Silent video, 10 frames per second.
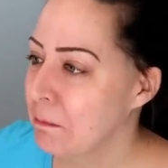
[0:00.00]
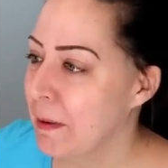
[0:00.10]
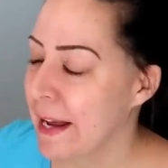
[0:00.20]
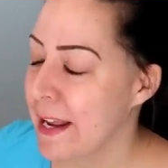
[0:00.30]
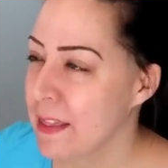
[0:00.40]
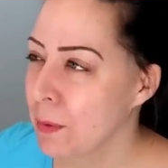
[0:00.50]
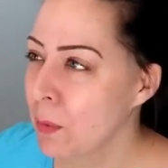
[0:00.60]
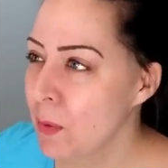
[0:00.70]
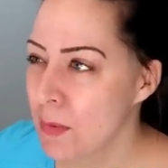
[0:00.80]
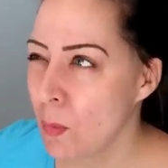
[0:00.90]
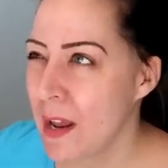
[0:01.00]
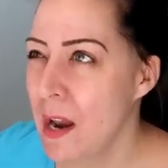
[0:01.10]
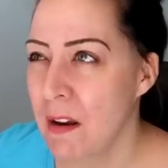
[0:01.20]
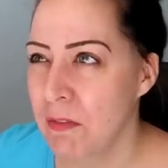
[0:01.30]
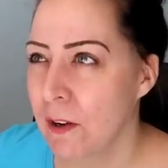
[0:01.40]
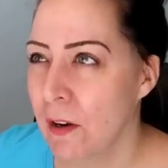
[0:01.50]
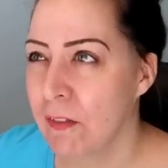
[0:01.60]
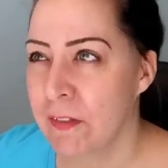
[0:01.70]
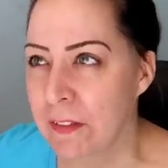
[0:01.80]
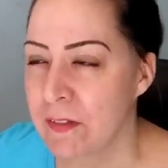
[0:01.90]
But there was one on for
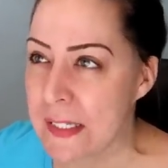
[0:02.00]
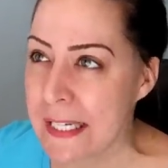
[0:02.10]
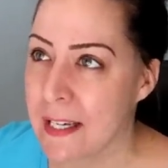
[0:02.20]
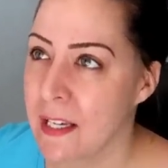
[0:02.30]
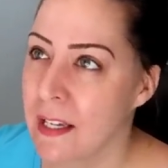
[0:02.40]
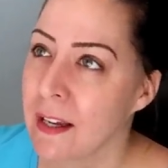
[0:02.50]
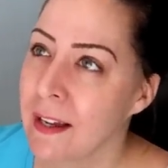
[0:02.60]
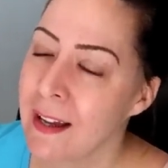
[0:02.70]
fifty.